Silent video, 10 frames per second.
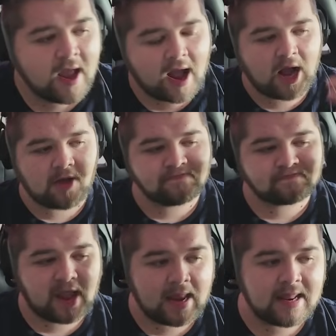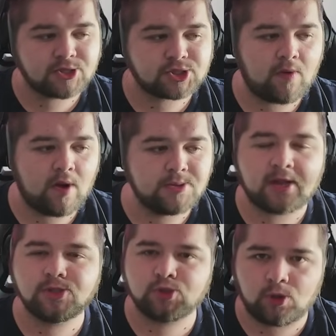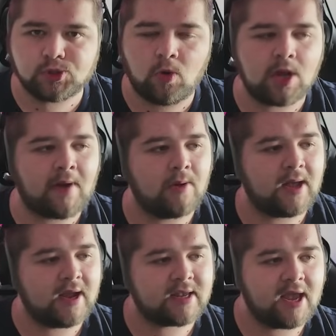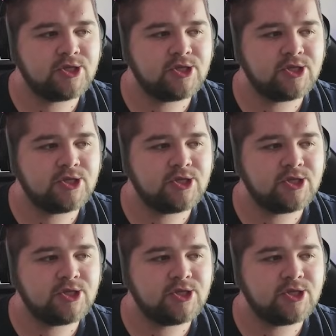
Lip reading: And let's go over and sort of talk about that, okay?